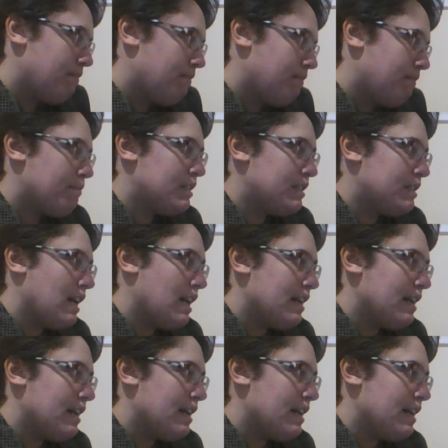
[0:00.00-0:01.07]

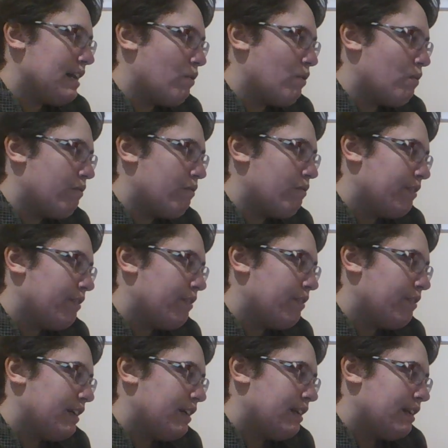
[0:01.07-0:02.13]
beside the cove,
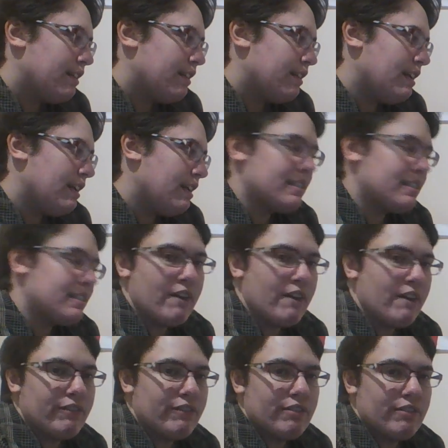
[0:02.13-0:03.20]
they
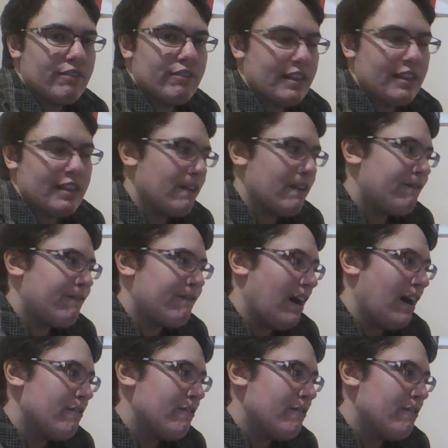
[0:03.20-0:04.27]
discovered that a
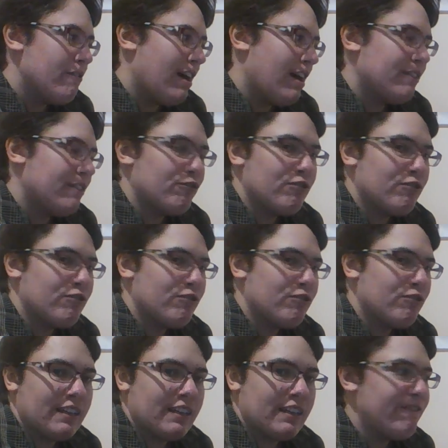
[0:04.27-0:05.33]
firefly and cricket
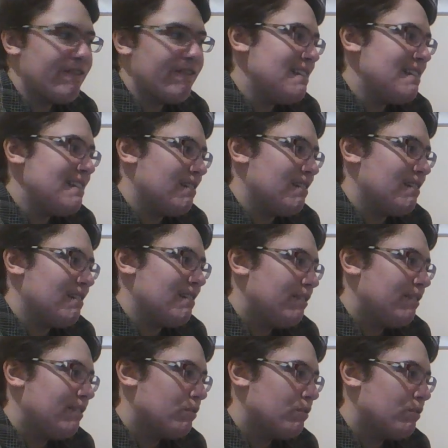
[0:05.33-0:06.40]
convention
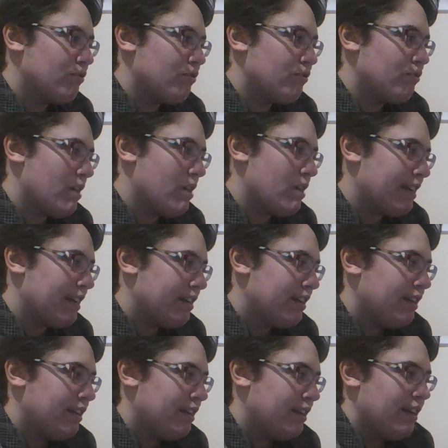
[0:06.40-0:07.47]
was underway.
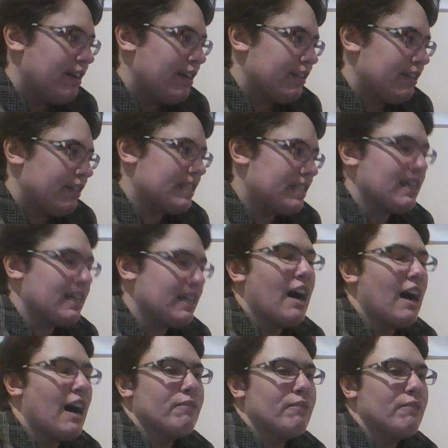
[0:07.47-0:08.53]
The
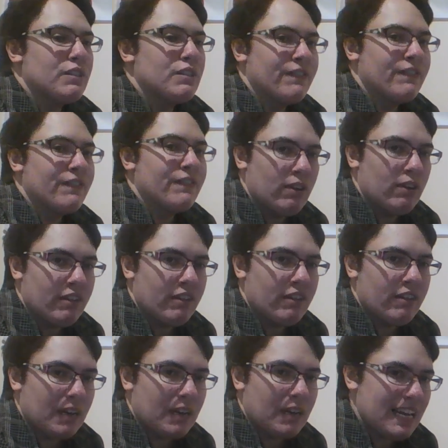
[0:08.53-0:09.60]
sky was full of
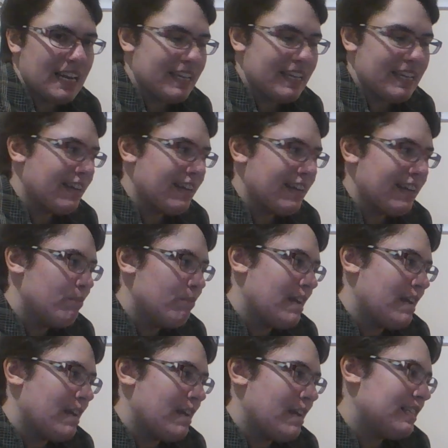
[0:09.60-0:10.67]
blinking
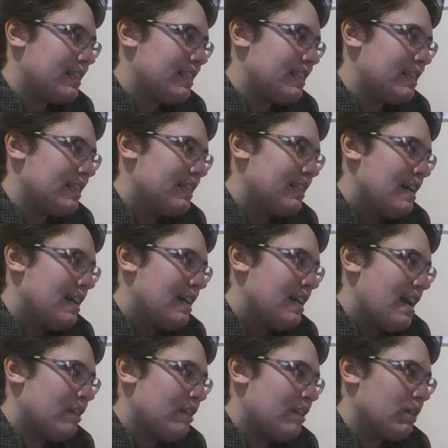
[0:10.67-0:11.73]
luminescence,
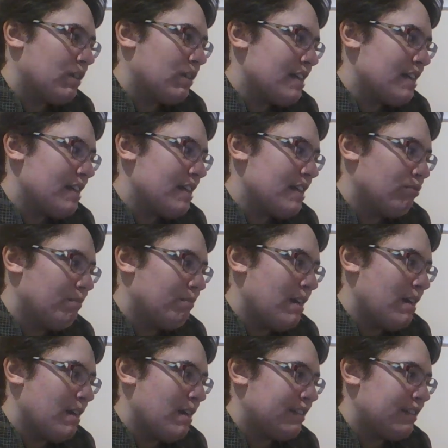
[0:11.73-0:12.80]
and orchestral
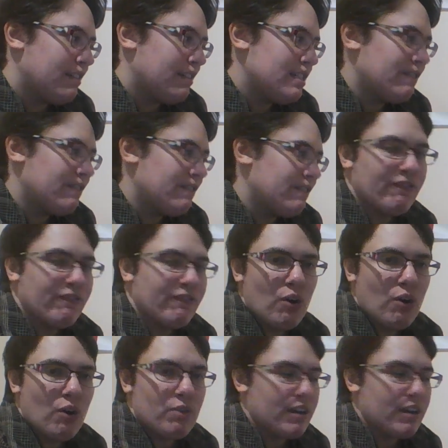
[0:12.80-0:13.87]
melodies
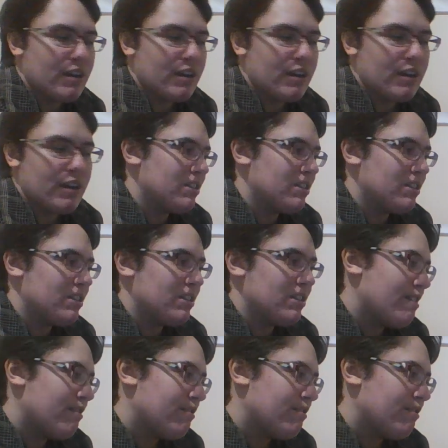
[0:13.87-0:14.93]
floated across the
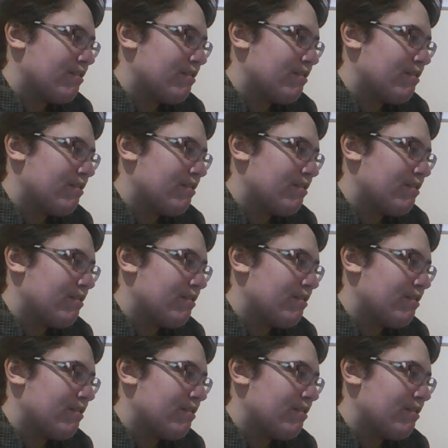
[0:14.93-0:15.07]
air.